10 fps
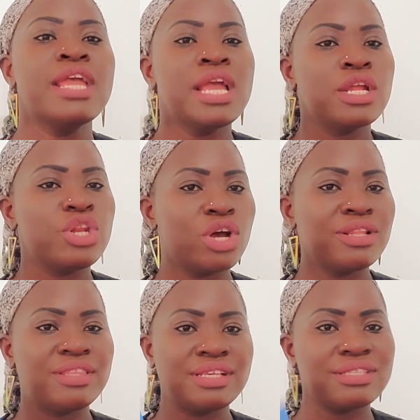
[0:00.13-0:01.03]

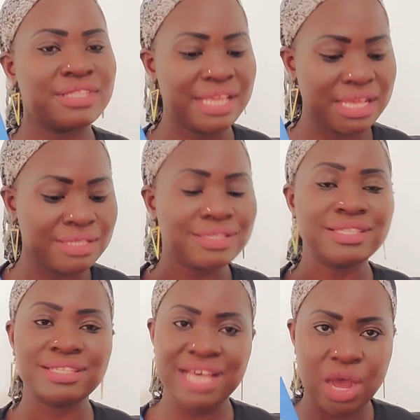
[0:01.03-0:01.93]
Not these things
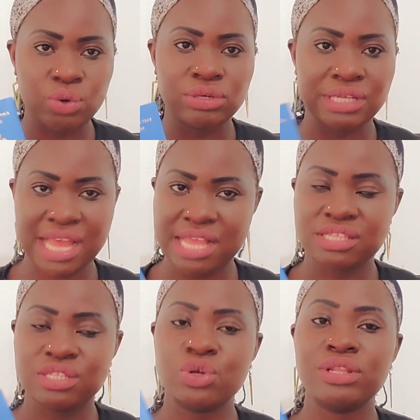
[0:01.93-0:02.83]
down, guys,
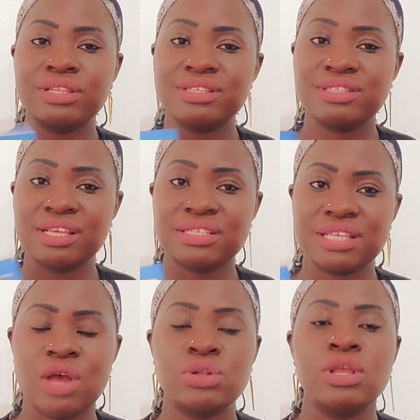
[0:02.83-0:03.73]
not these things
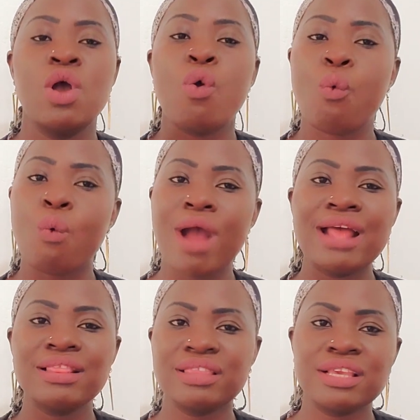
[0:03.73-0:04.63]
down.
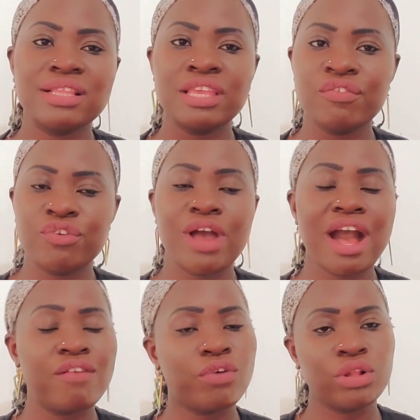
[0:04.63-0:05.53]
One thing, if you
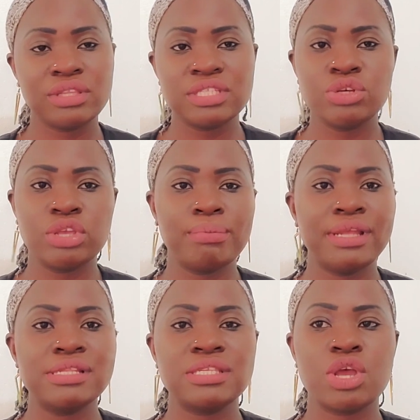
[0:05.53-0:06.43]
have all these
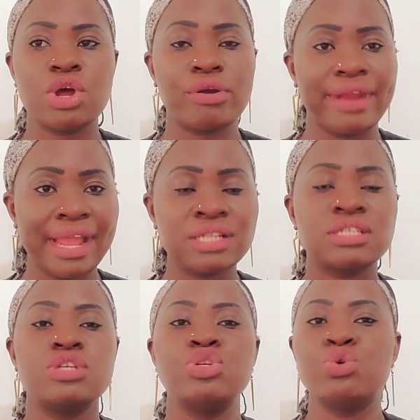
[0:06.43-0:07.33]
documents correct,
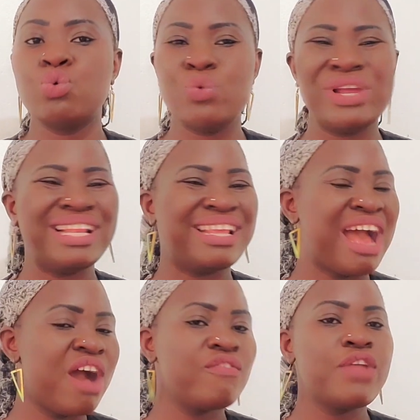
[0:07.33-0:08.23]
you will
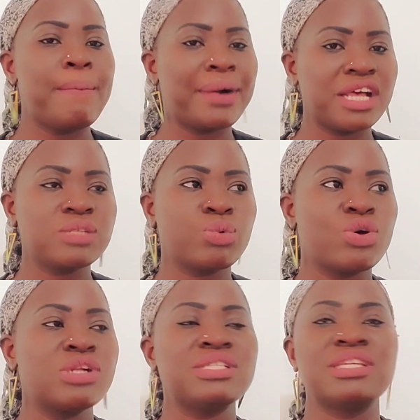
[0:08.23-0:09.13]
have your
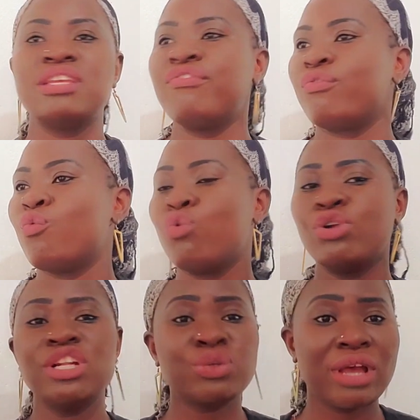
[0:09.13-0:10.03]
passport if
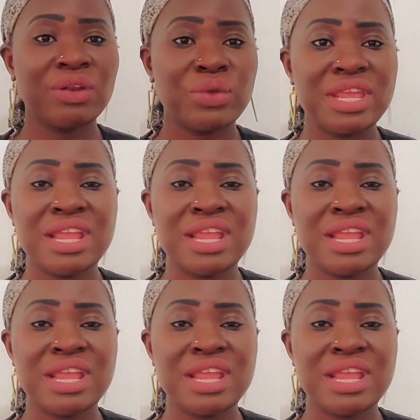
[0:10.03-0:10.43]
not 1 week.